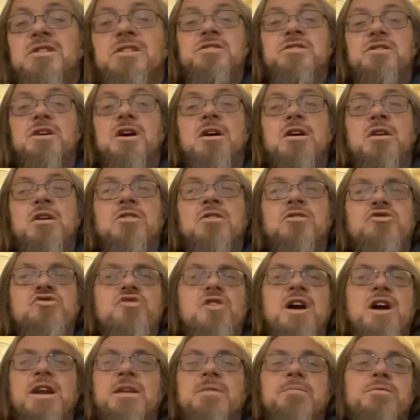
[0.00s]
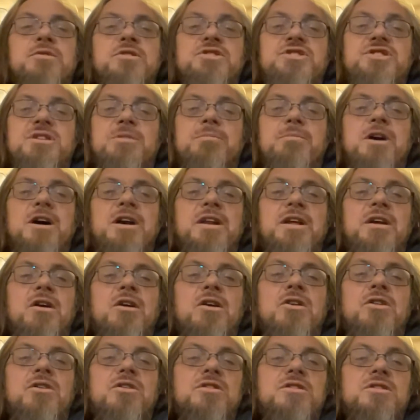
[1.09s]
It's all trying to push the body
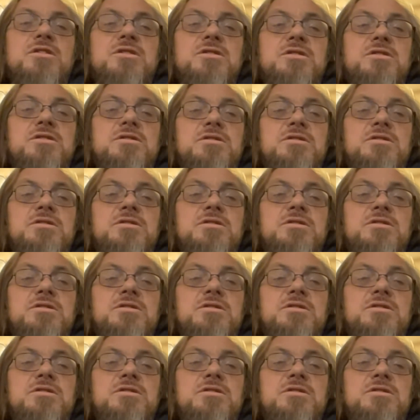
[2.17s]
harder